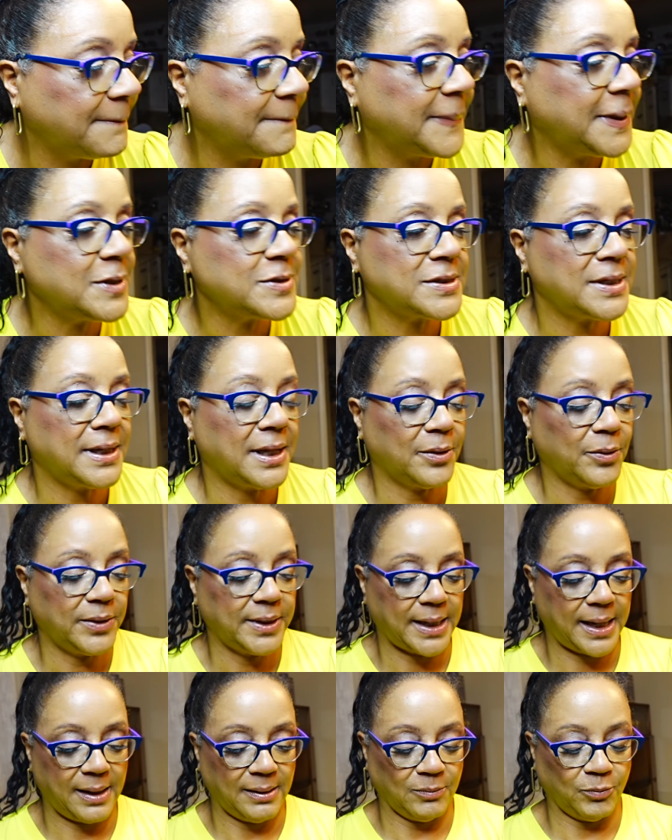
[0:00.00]
Here's another one
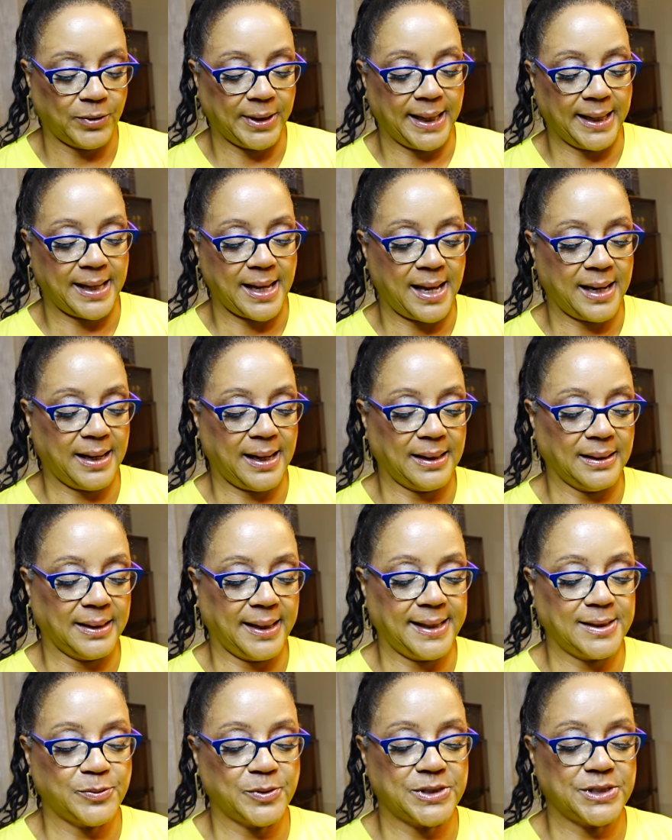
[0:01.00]
that I
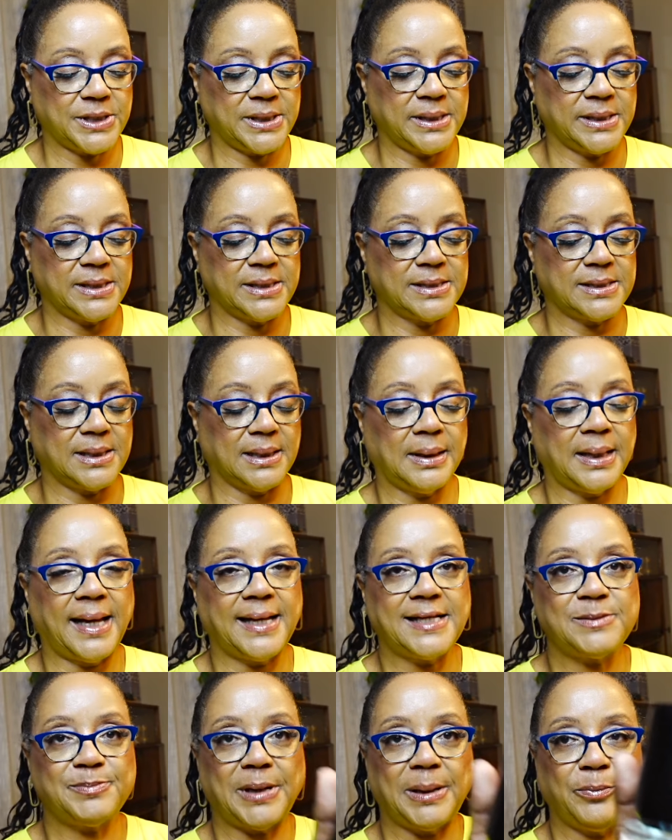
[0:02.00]
liked, which is
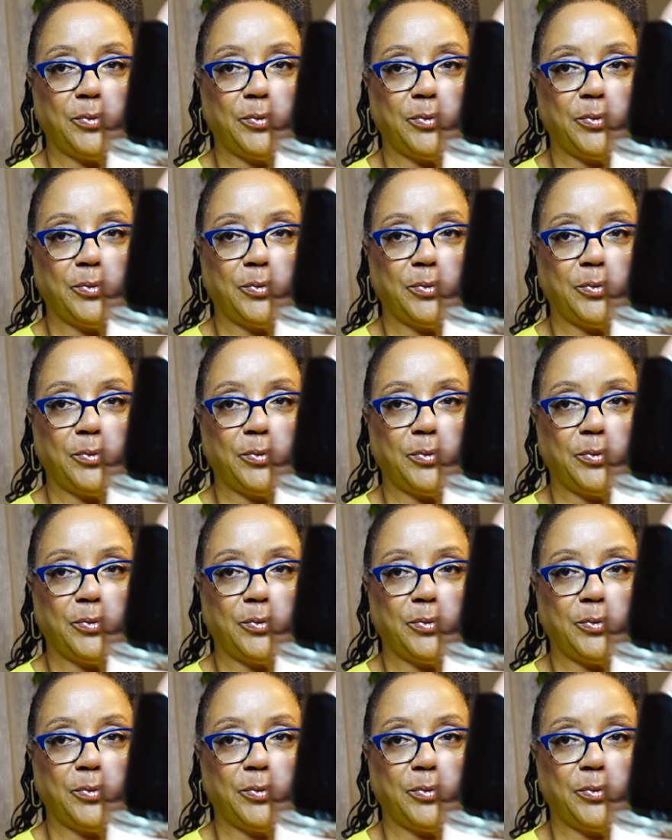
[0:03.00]
Less by